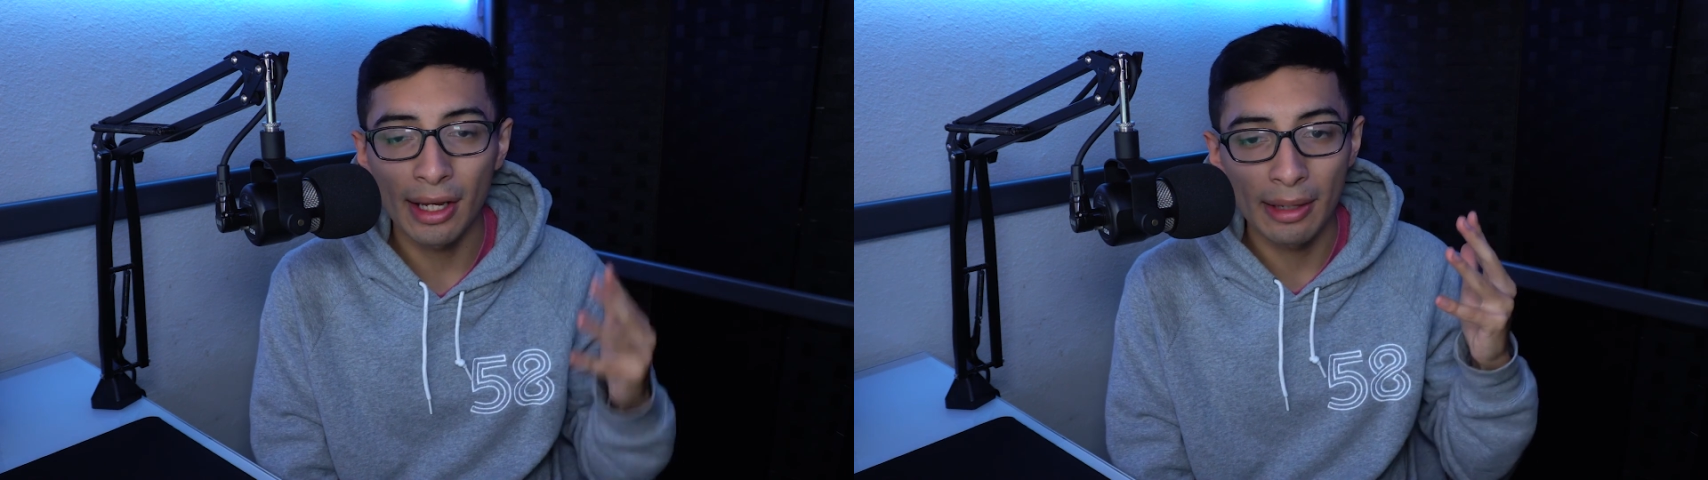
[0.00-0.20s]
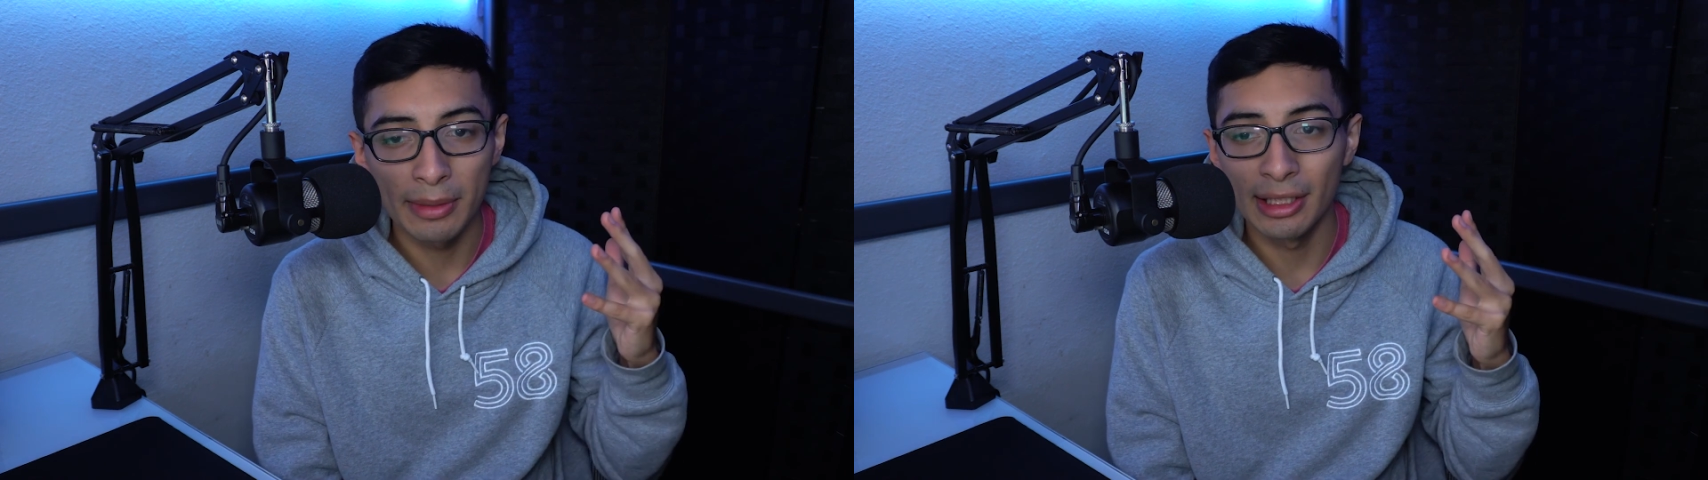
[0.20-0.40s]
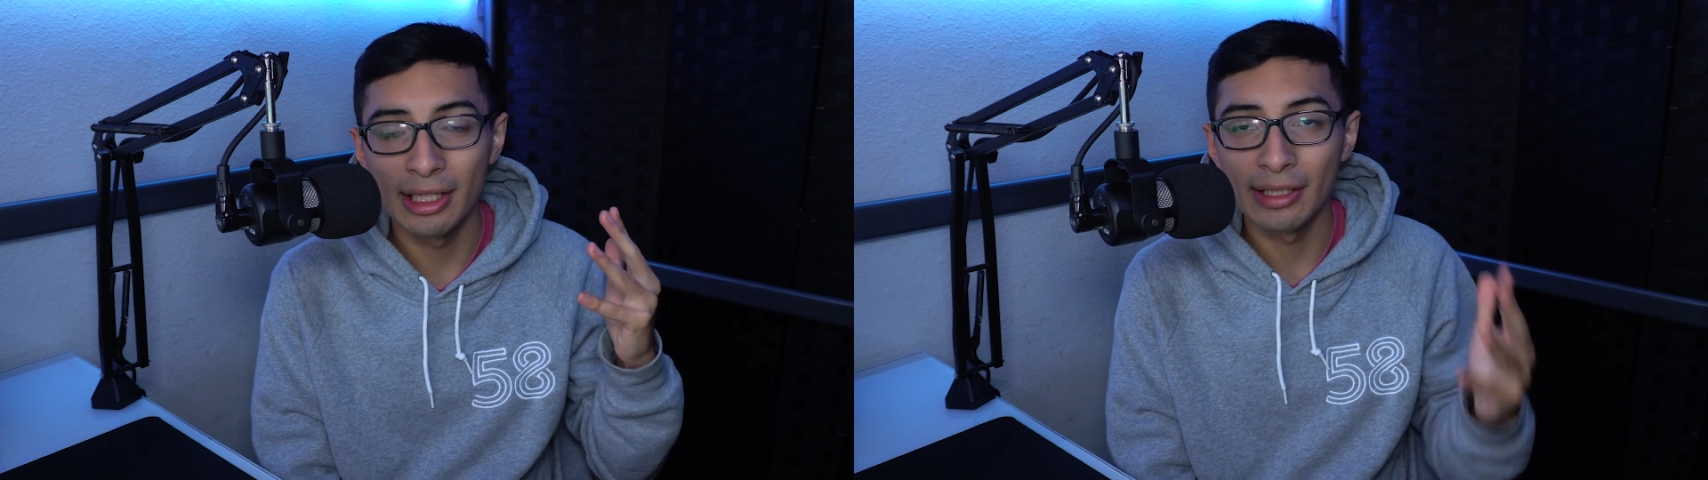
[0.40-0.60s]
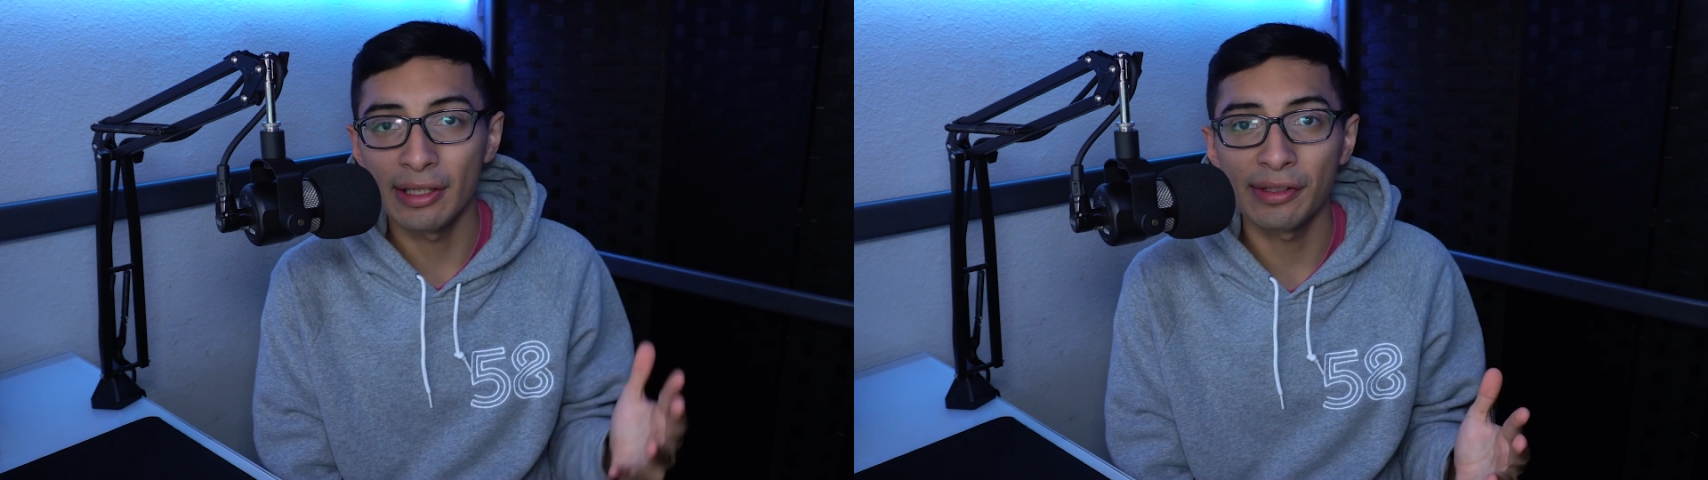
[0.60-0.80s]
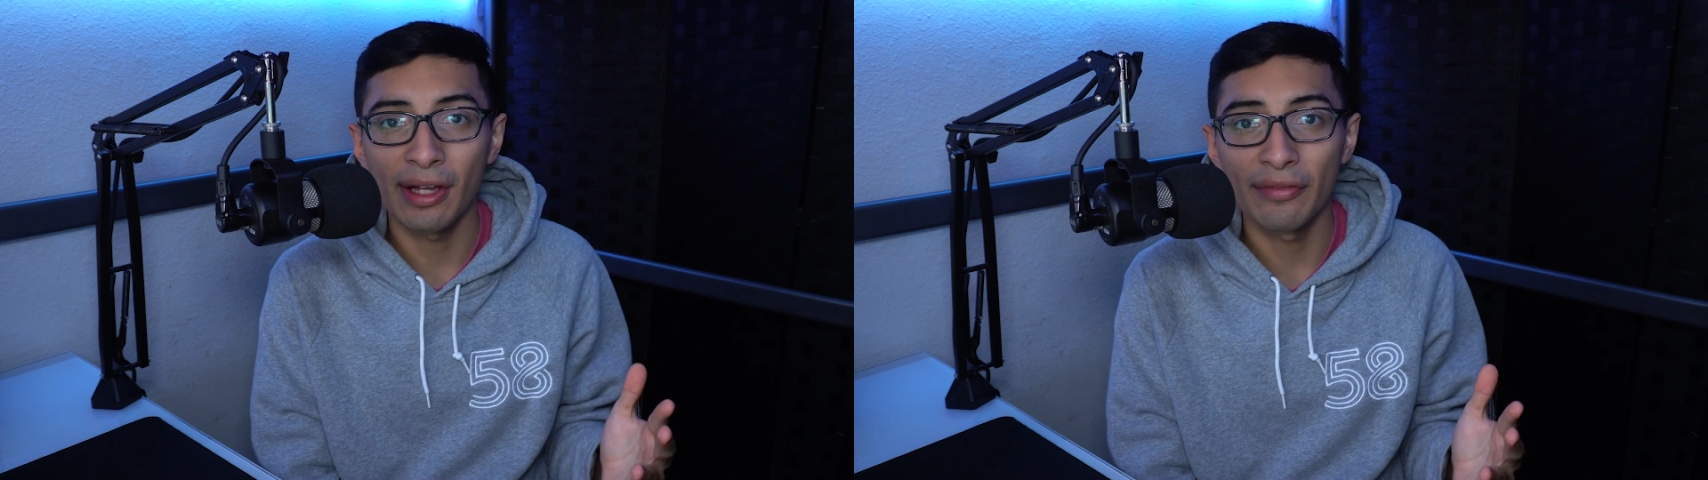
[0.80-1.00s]
I mean, it
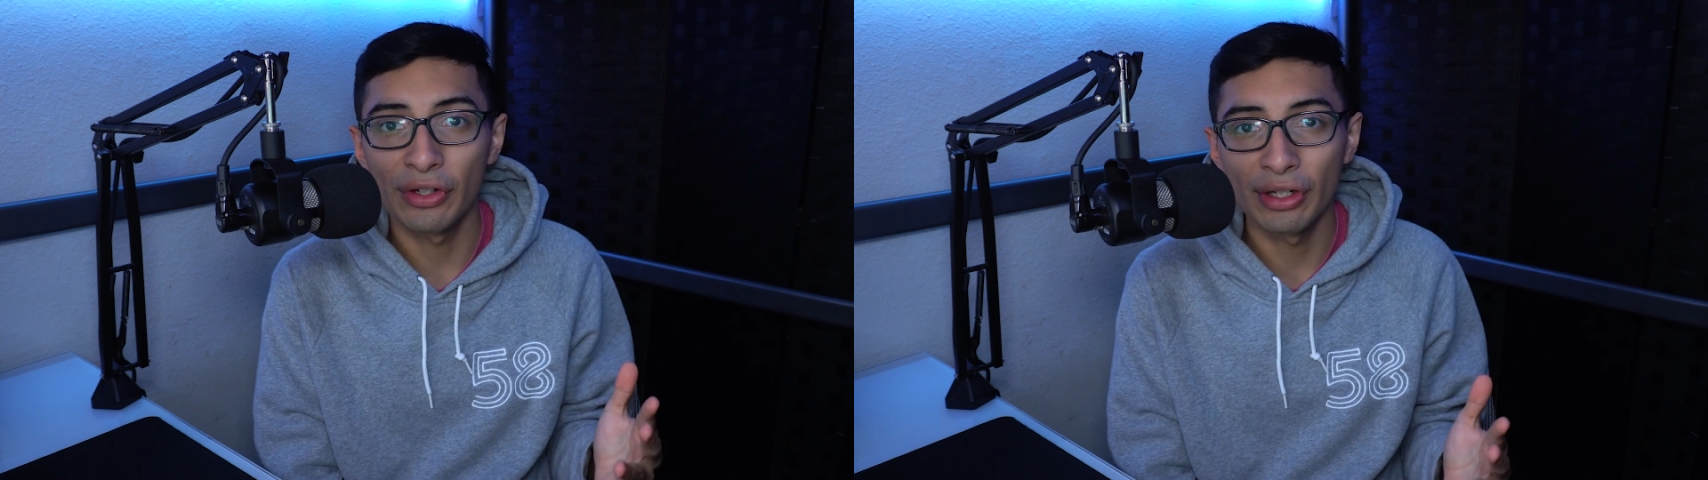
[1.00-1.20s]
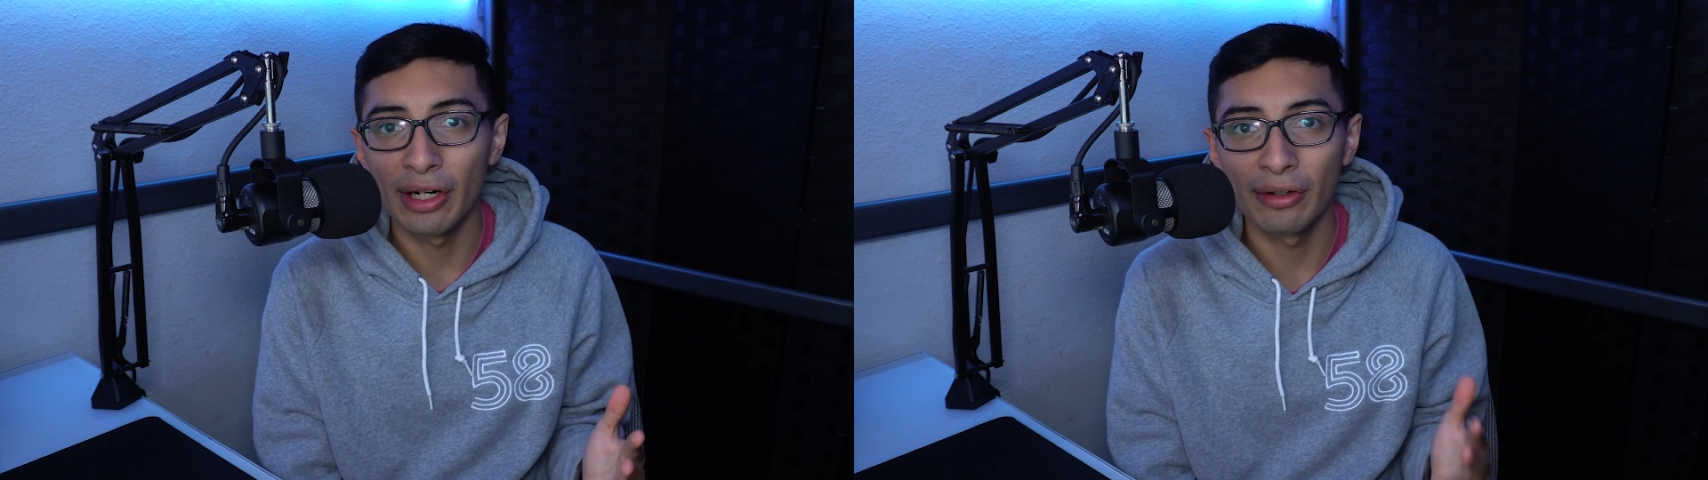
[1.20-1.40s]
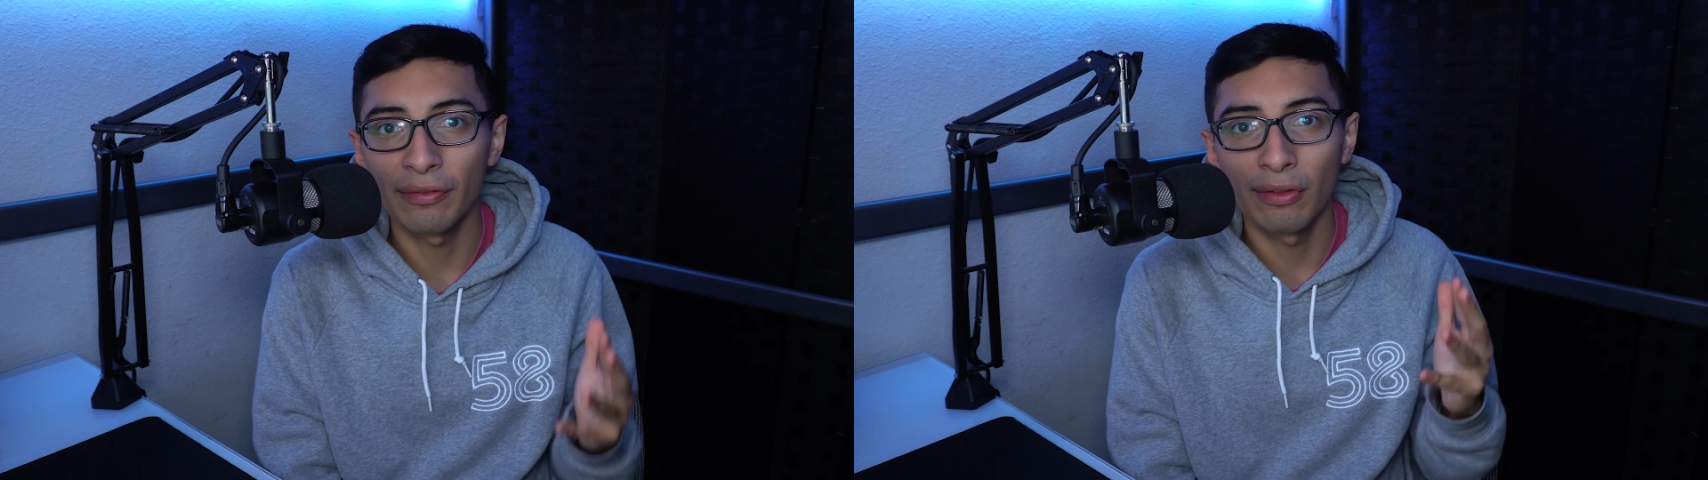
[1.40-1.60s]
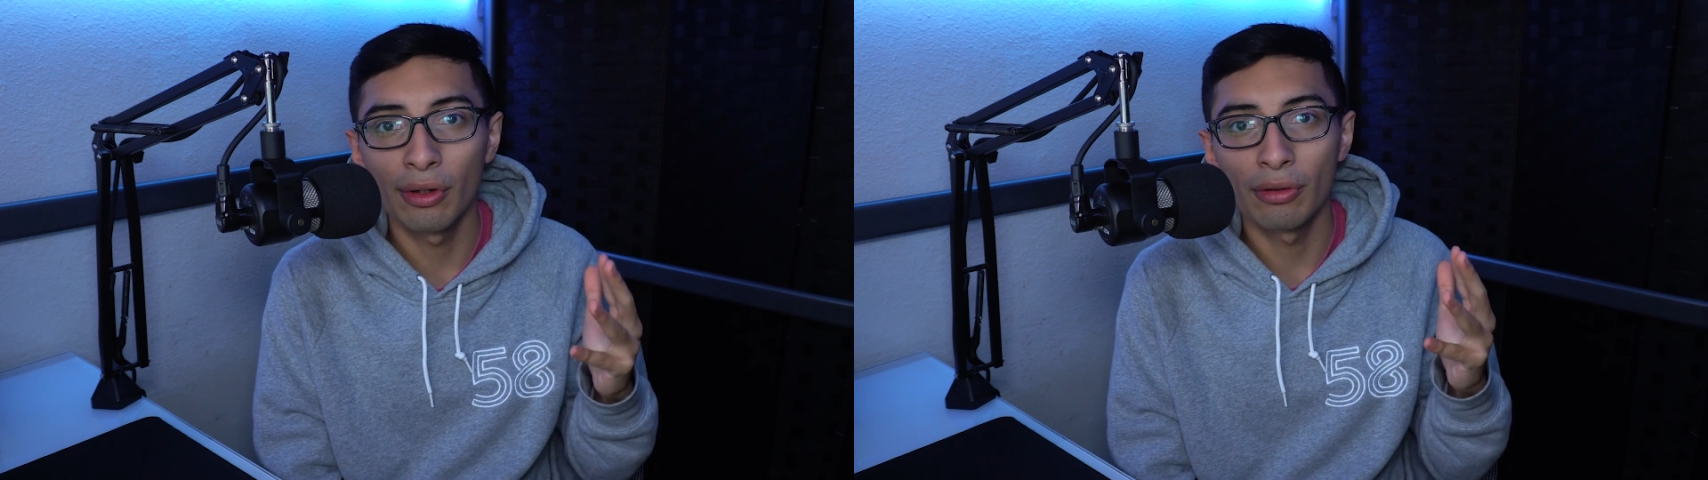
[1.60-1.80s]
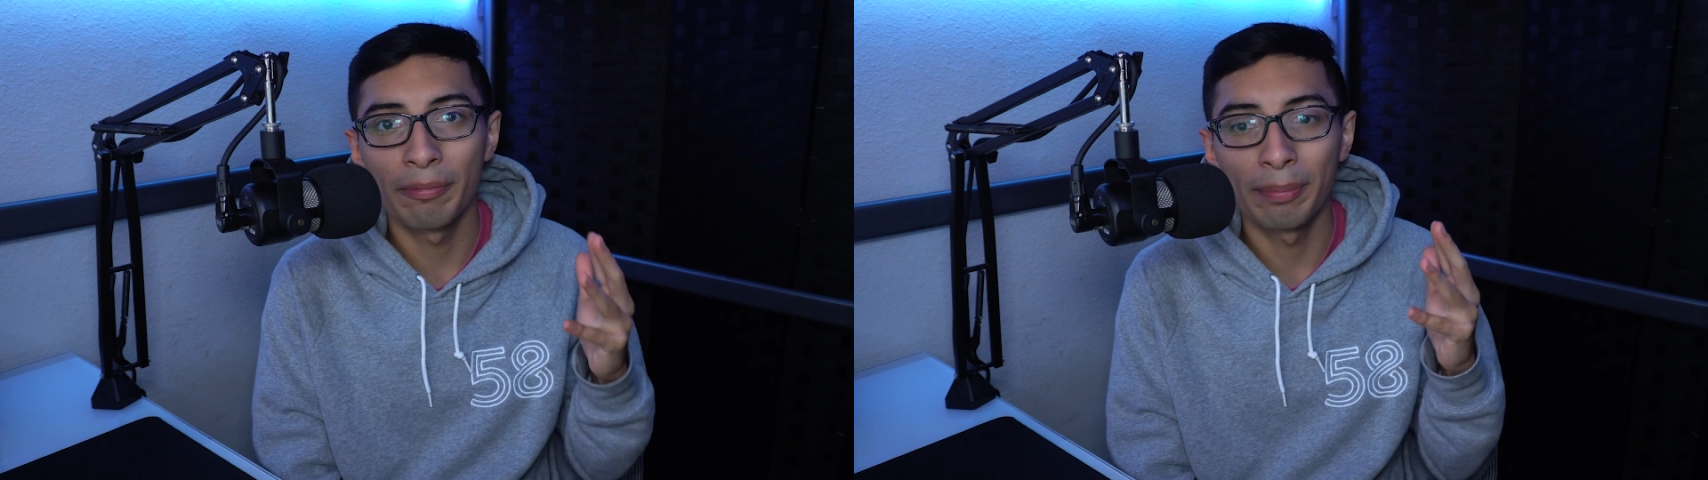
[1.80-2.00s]
does have good airflow,